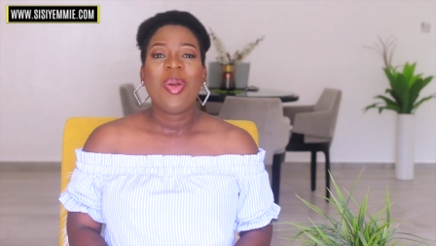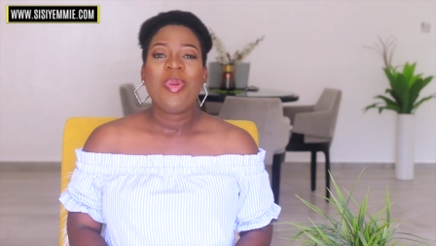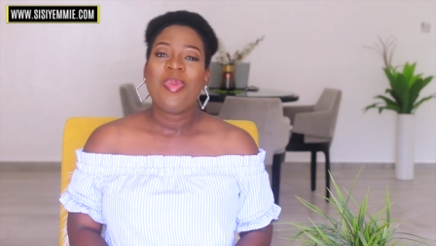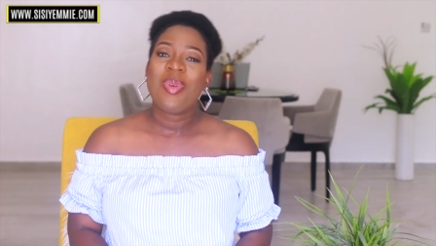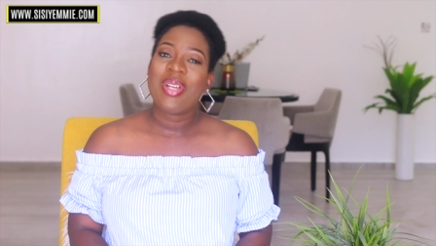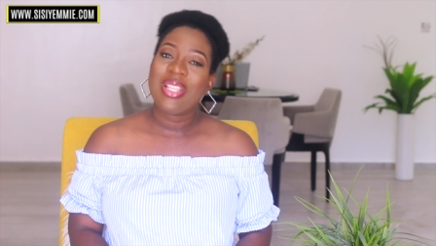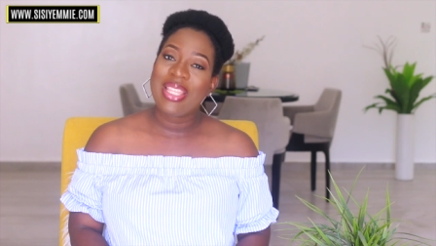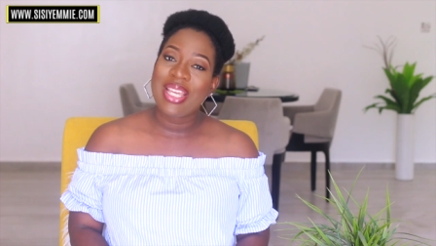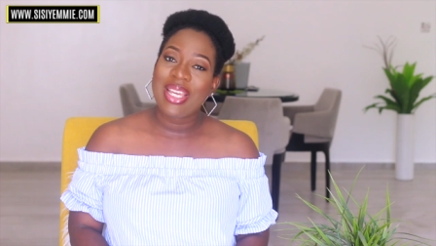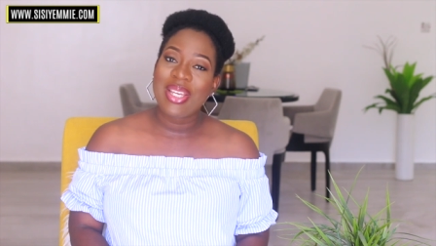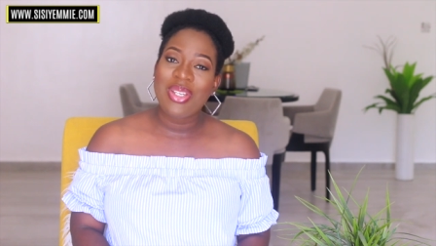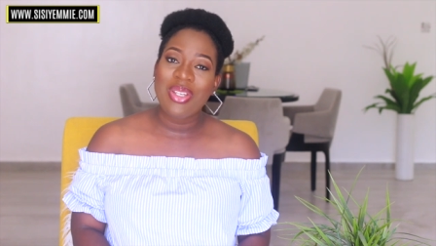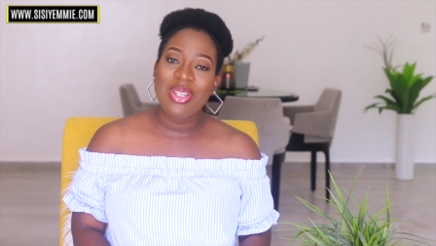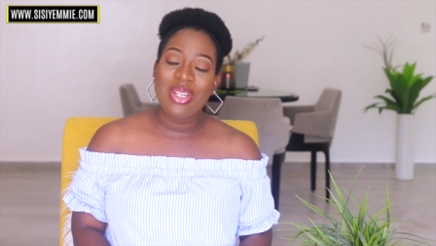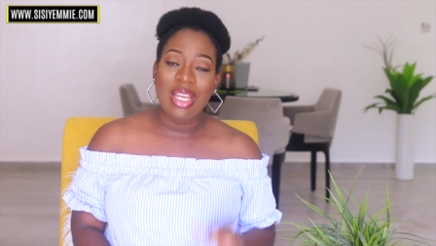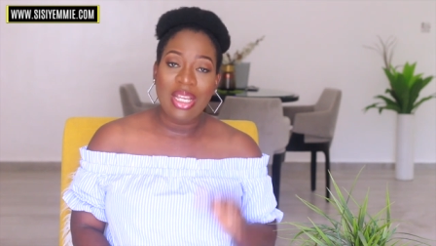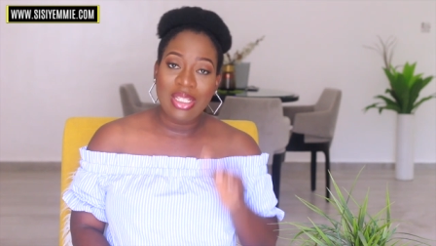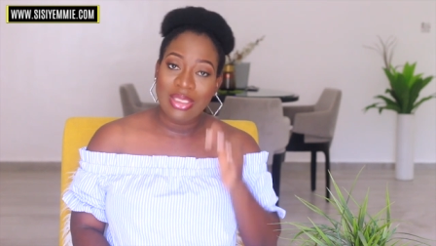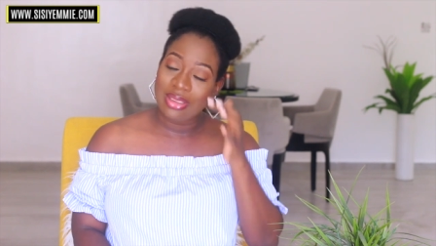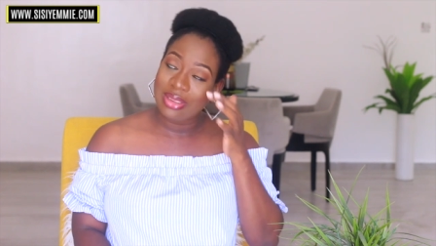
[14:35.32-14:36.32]
But thank you
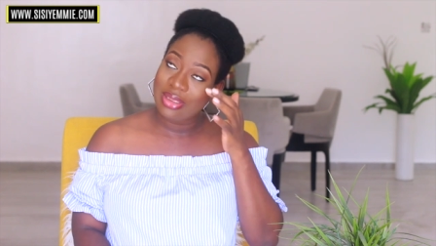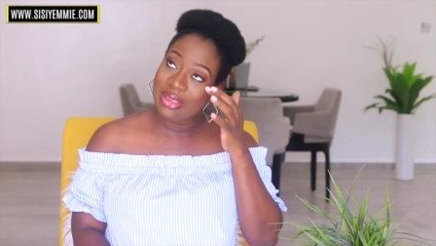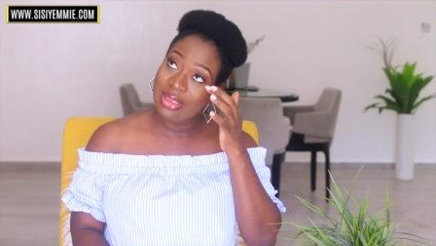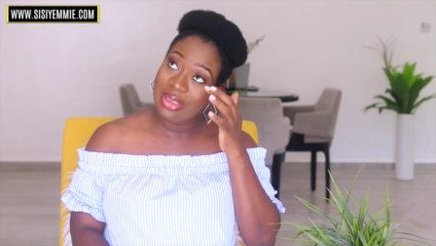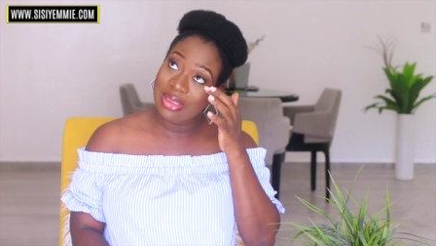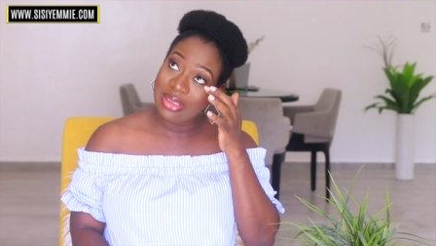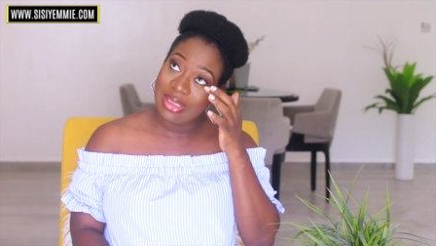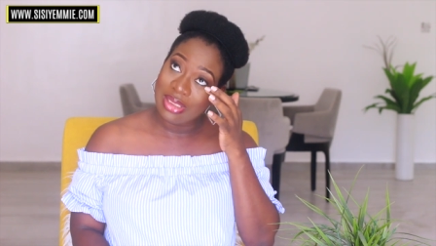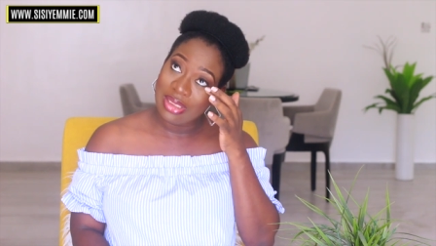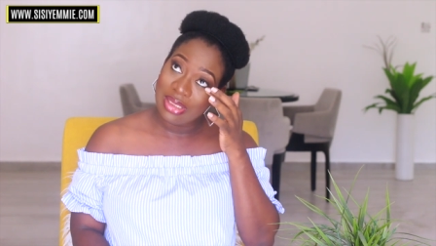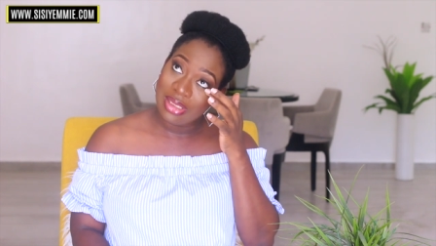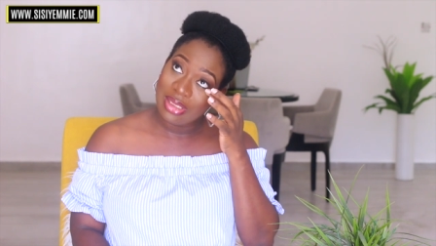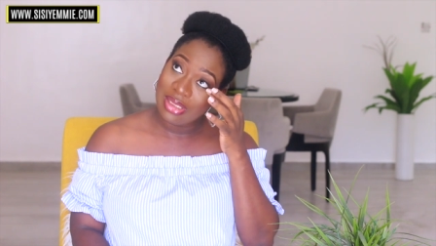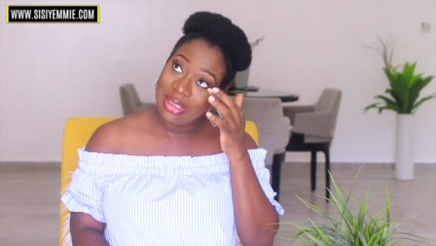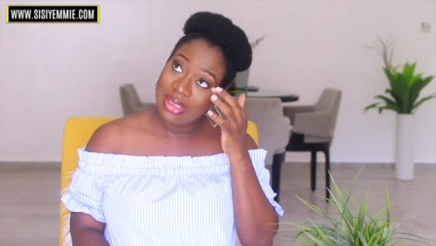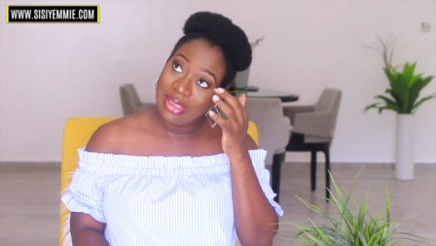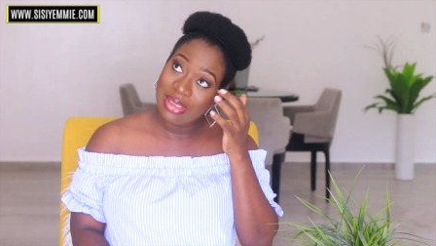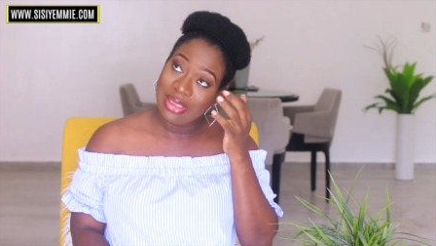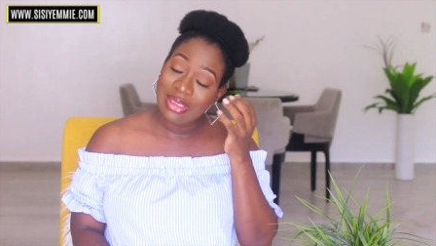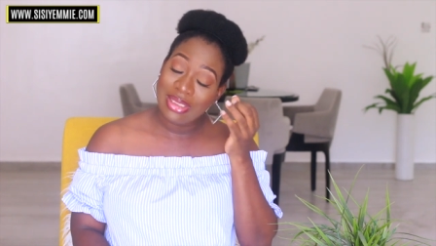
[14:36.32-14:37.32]
guys. See,
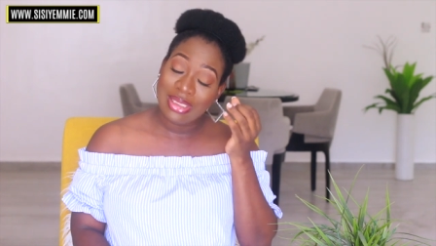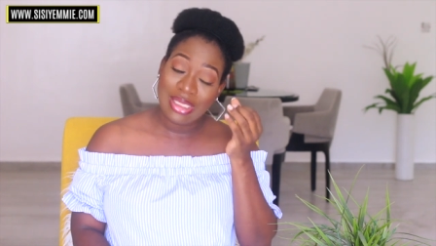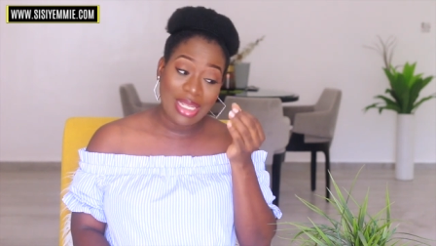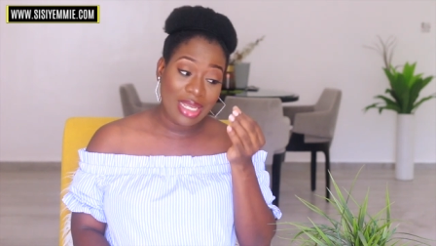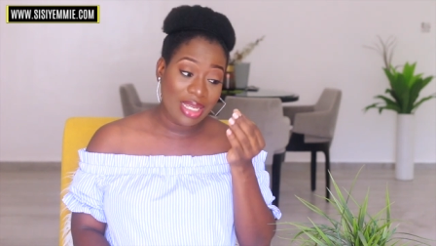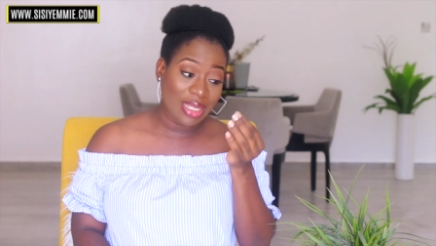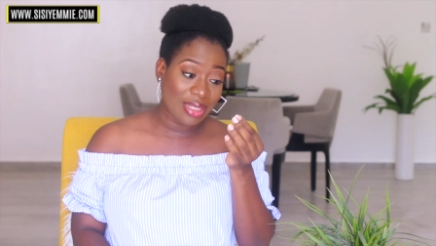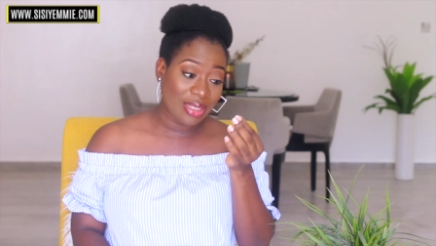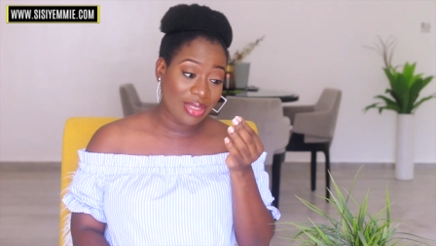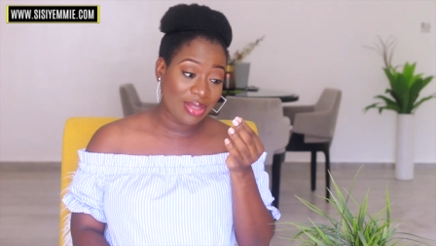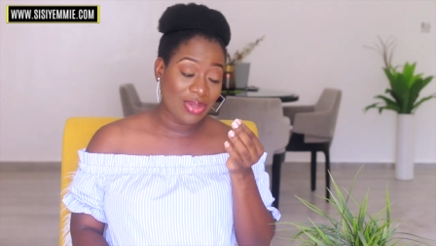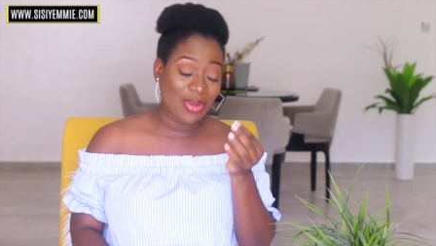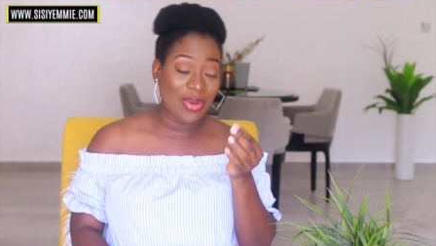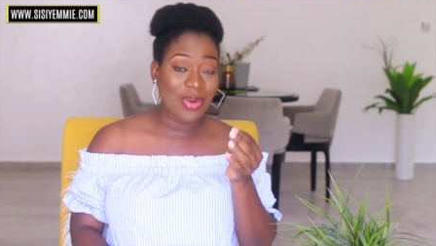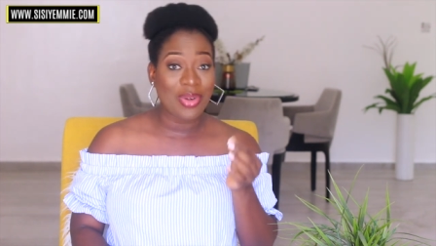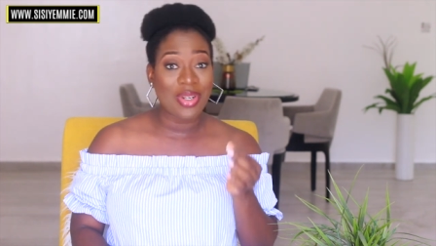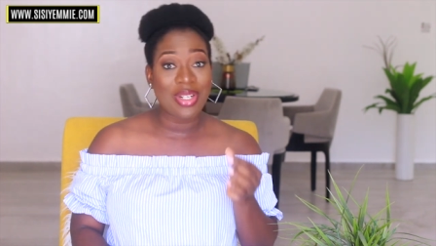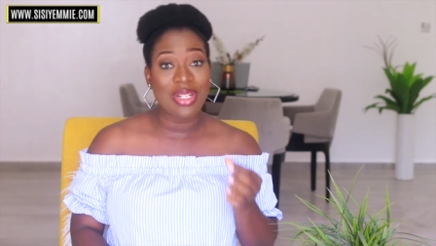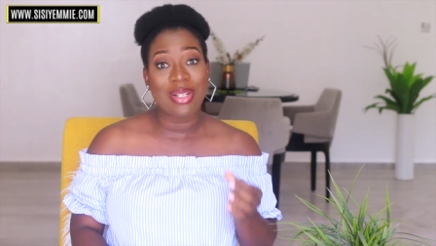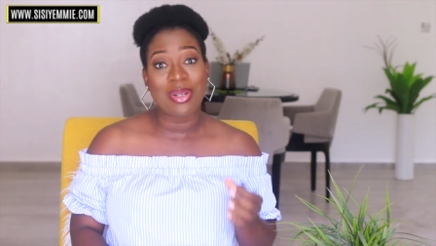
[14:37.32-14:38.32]
tears
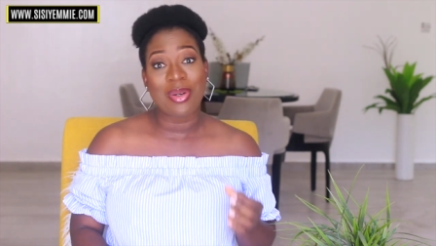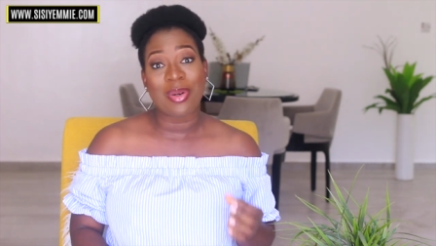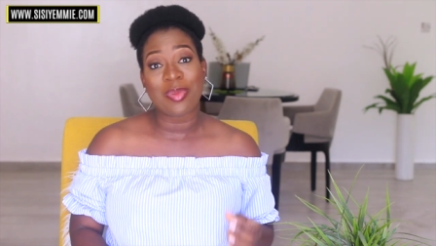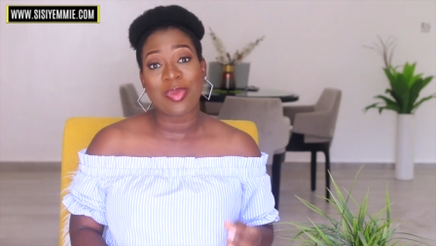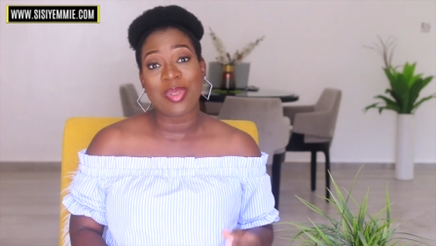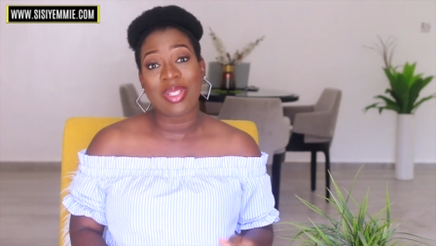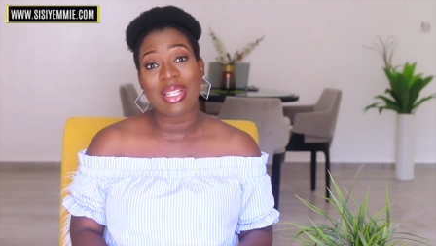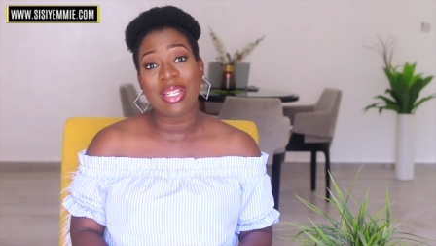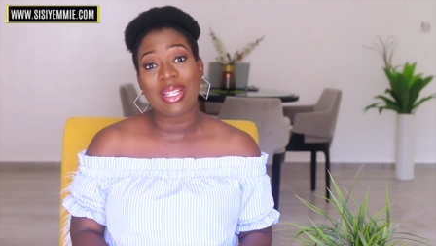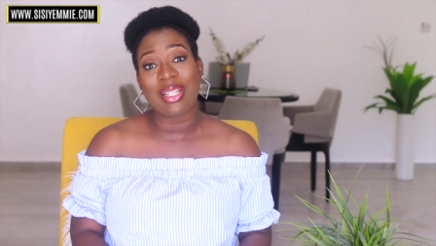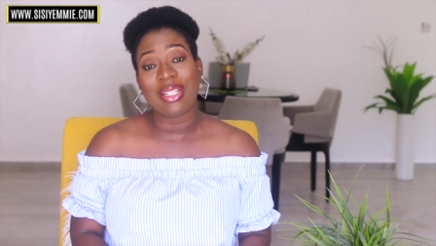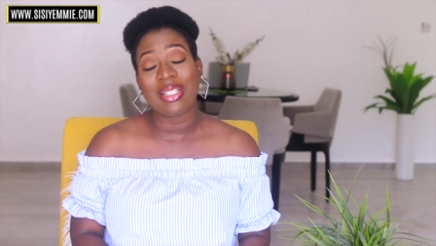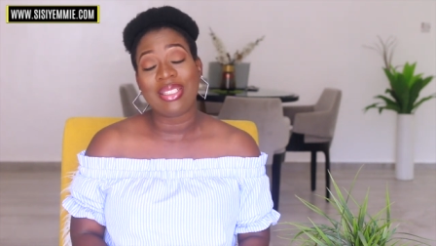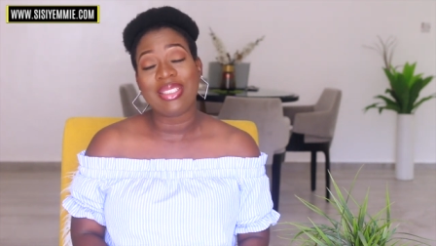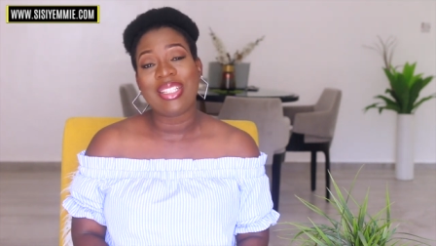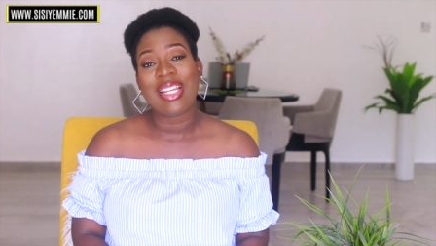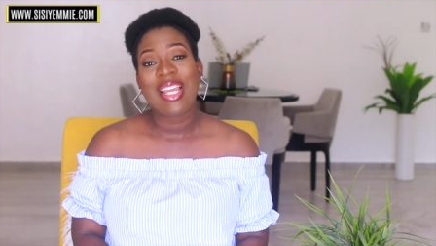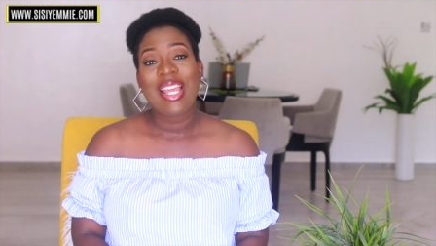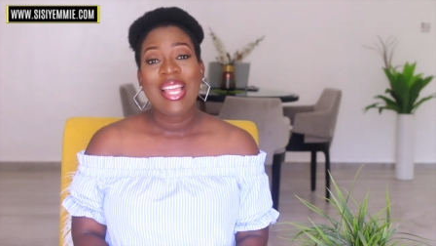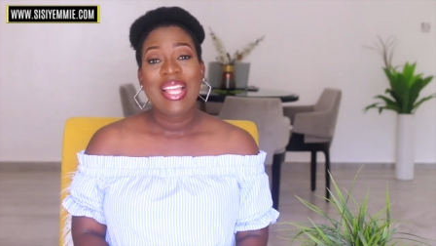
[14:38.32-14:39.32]
already coming
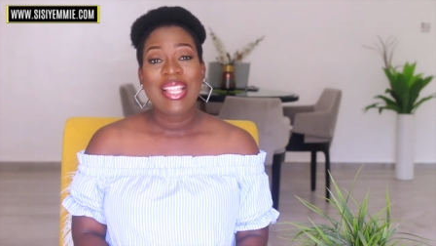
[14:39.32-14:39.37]
again.